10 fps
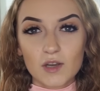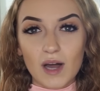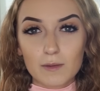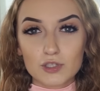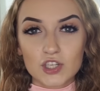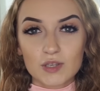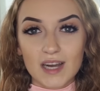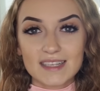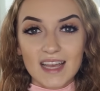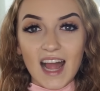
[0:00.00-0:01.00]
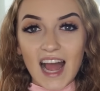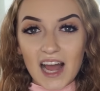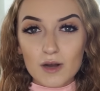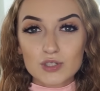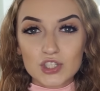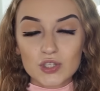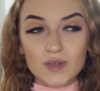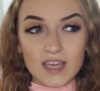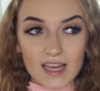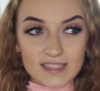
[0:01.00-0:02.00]
I will show you guys how to
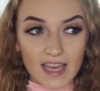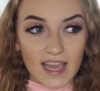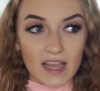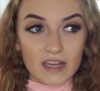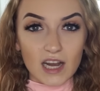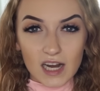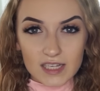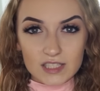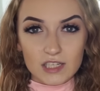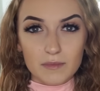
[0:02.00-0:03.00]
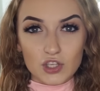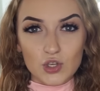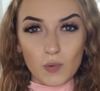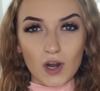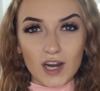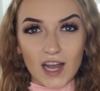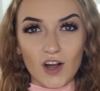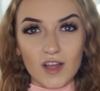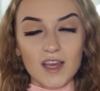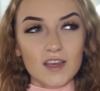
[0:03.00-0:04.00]
get a custom
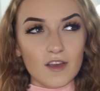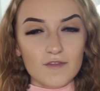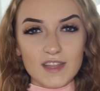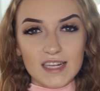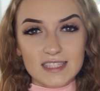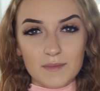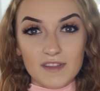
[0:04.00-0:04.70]
URL if that is something